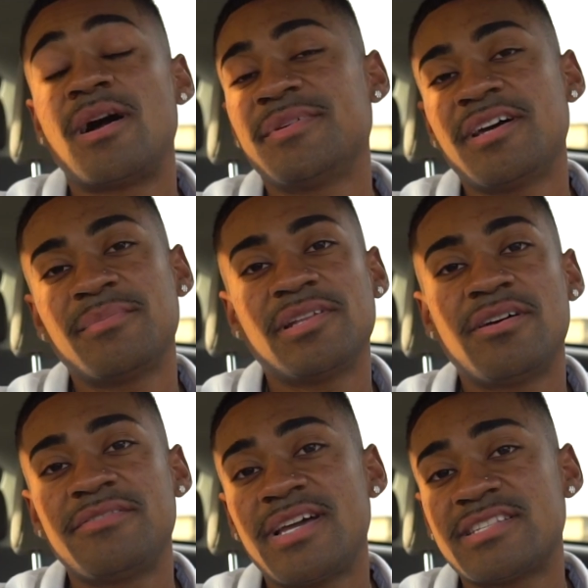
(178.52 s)
Comment down
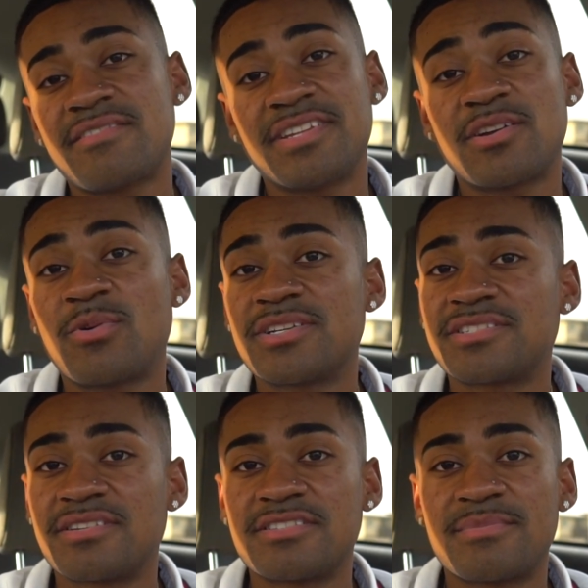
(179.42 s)
below if you guys have any
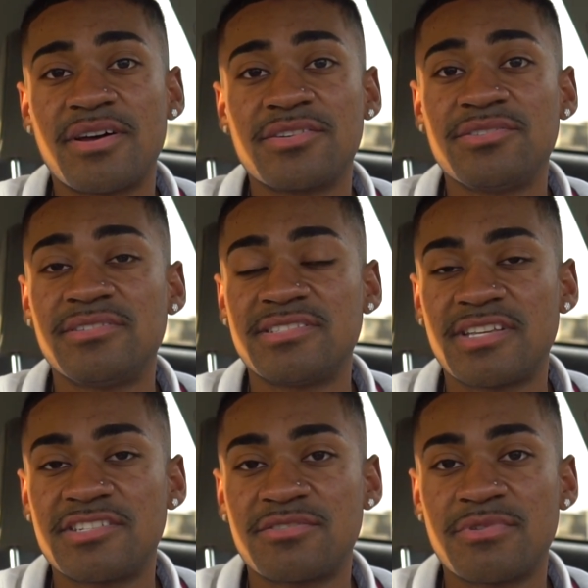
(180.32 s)
questions about
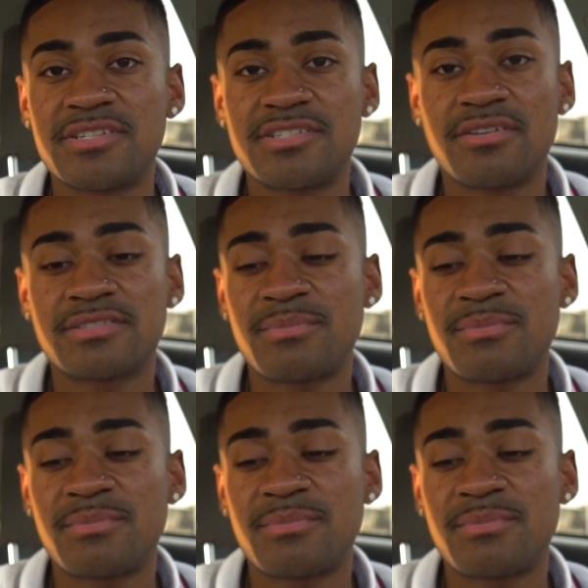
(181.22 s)
utilization ratios.